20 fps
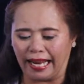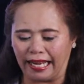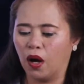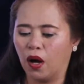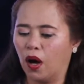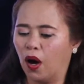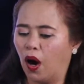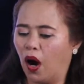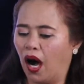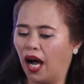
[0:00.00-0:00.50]

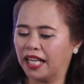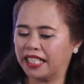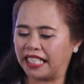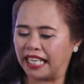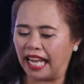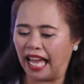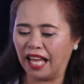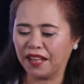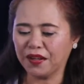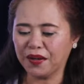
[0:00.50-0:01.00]
On the
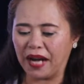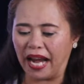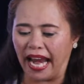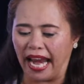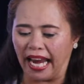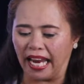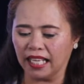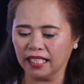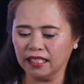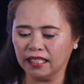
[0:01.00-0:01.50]
other
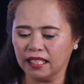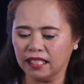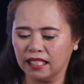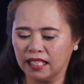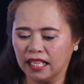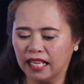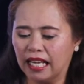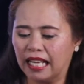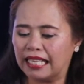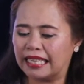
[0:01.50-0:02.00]
hand,
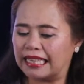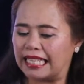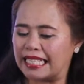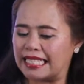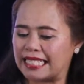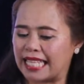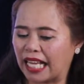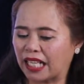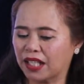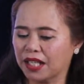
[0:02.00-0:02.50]
the
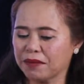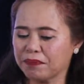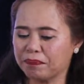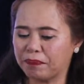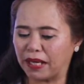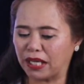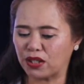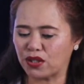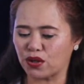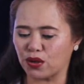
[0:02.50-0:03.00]
second
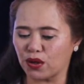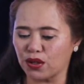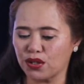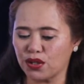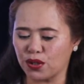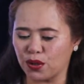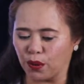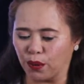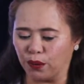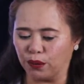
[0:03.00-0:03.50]
picture
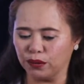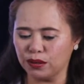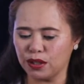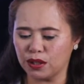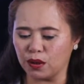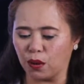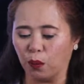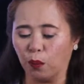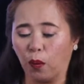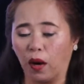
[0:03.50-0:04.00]
shows
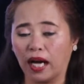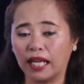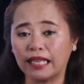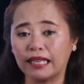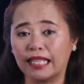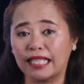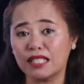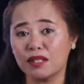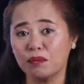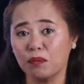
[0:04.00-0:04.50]
what the
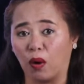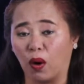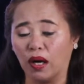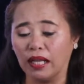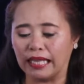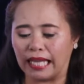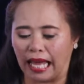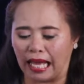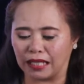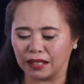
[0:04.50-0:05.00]
small
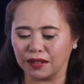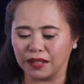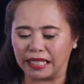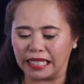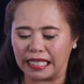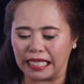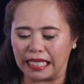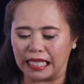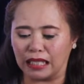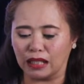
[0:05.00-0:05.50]
letter E
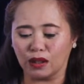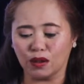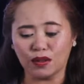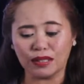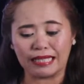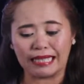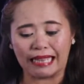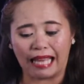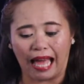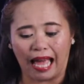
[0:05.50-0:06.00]
looks
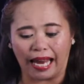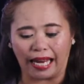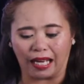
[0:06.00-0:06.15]
like